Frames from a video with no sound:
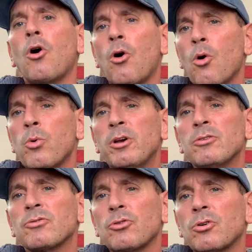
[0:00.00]

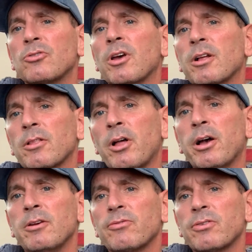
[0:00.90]
always looked at
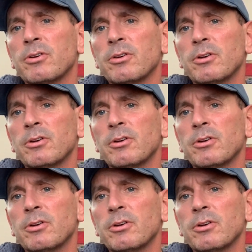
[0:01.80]
life